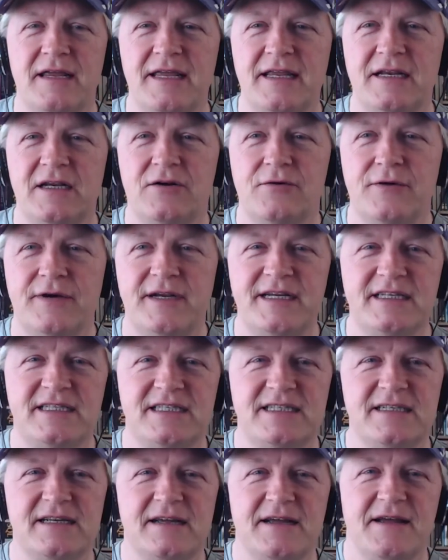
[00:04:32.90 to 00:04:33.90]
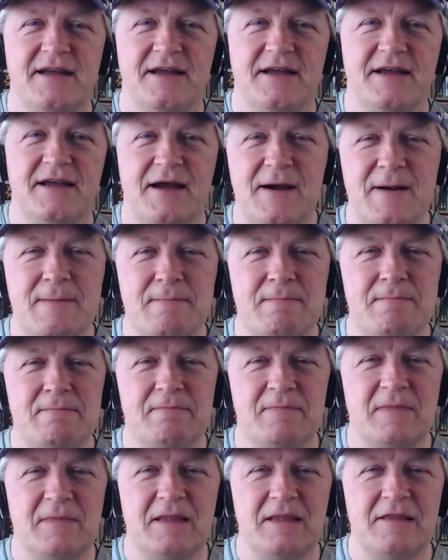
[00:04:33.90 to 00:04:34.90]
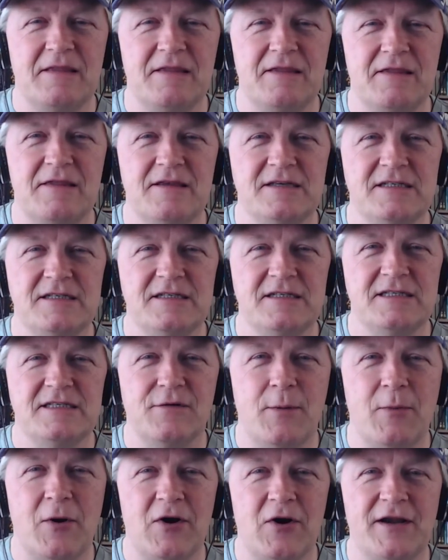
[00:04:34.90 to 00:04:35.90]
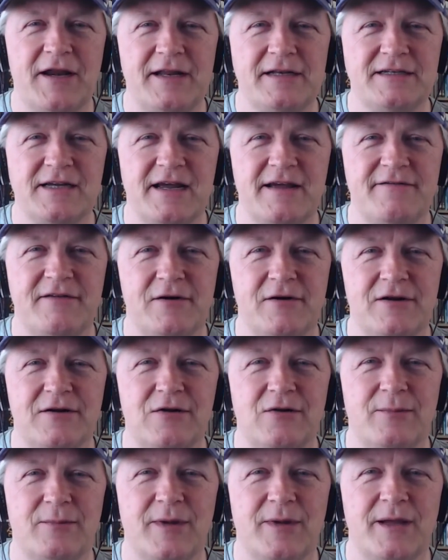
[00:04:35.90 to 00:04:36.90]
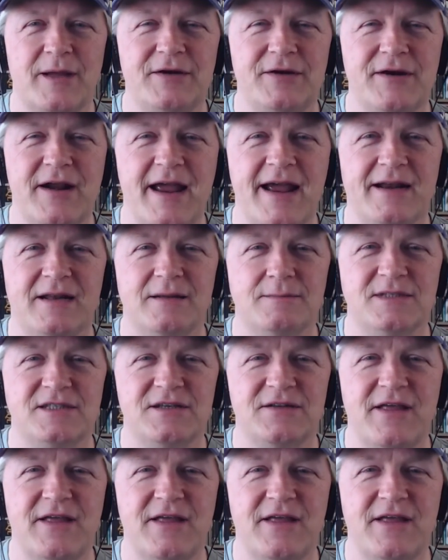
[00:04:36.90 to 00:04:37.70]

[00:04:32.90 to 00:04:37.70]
increase. Um, this is from a marketing dive article by Peter Adams.